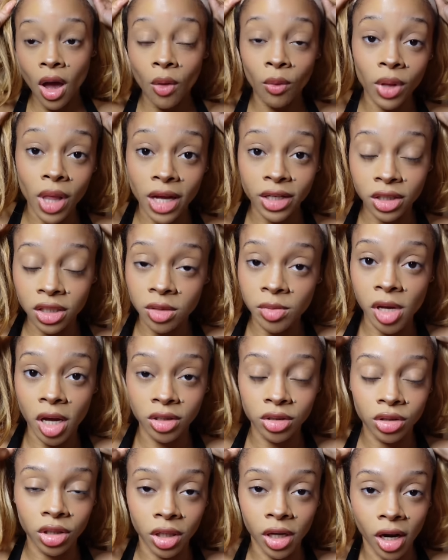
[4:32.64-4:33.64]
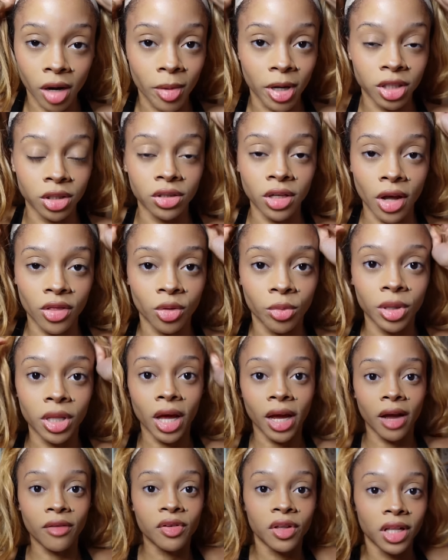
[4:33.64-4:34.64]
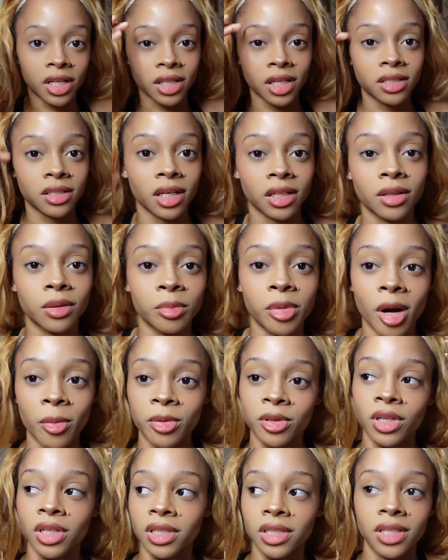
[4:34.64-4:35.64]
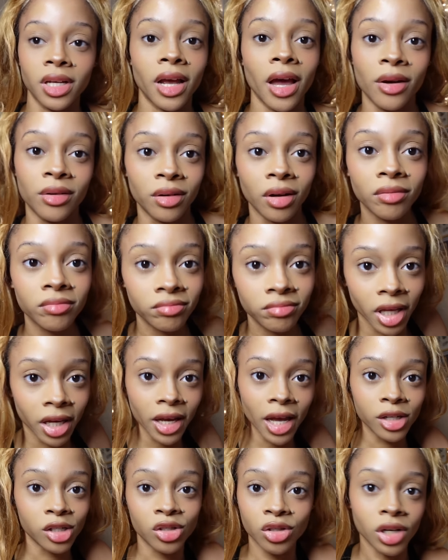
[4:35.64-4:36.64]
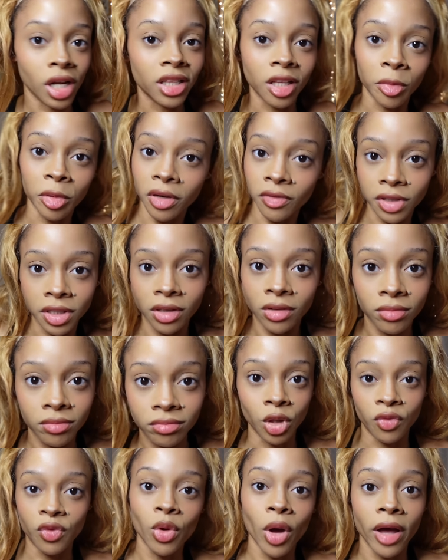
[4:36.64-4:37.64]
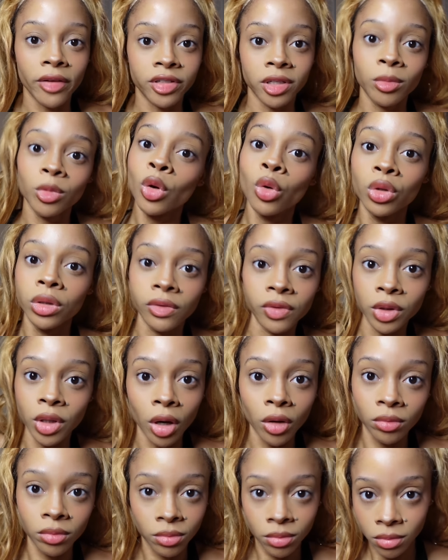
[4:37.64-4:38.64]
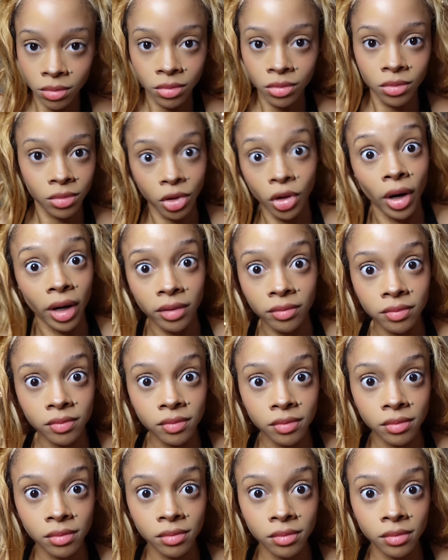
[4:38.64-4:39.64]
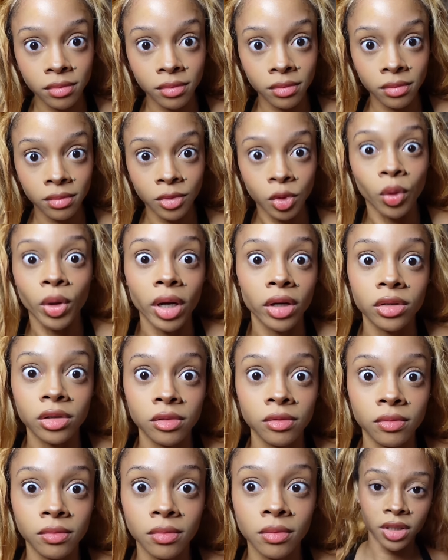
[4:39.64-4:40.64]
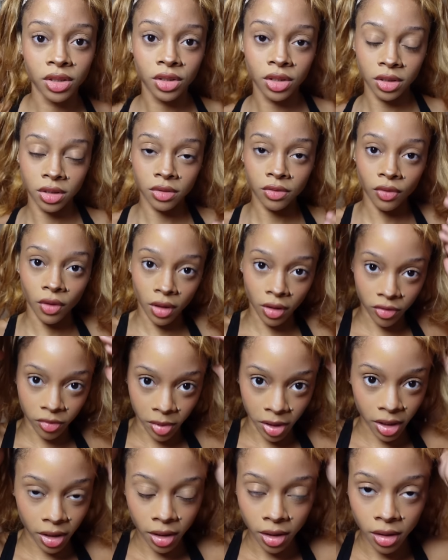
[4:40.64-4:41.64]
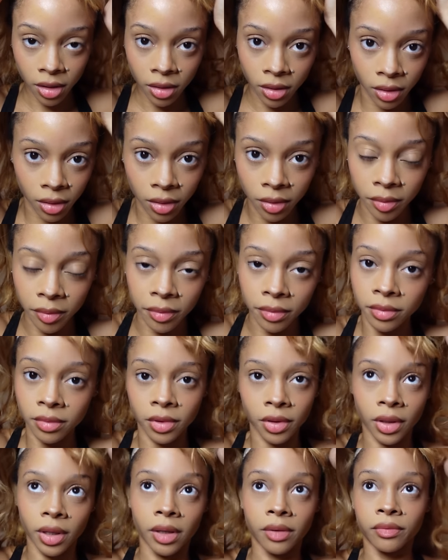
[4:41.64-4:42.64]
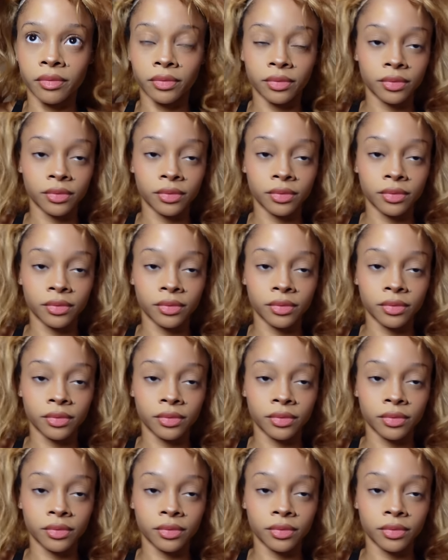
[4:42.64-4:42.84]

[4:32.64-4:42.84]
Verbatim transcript: Well, actually, to be honest, you shouldn't care about yours either. But like, I feel like that's like the proper thing to say. I don't know. Like, edges are not that big of a deal. If you have some, cool. If you don't, great. Who cares? It just fell off my head. Um, okay.